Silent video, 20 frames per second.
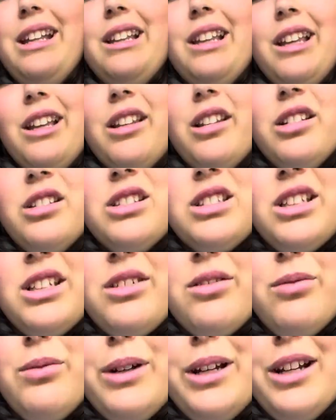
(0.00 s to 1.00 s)
Like there's like
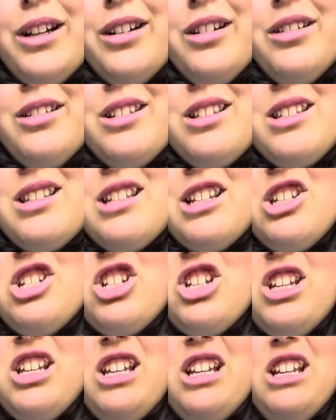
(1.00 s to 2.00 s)
weird
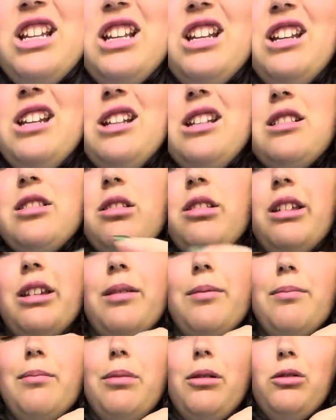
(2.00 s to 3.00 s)
stitching and it's all like
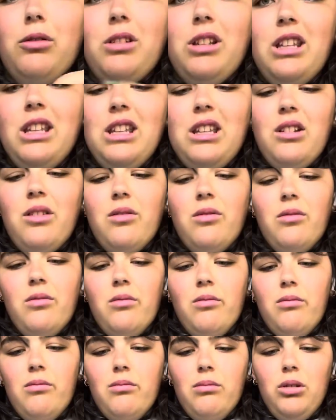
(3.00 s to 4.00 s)
bulky and
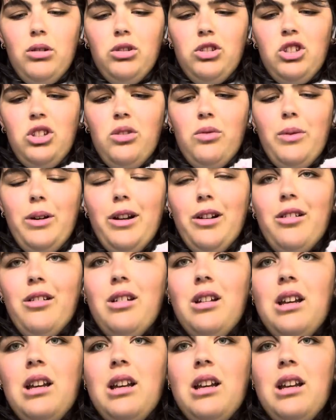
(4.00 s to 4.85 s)
bulgy and weird.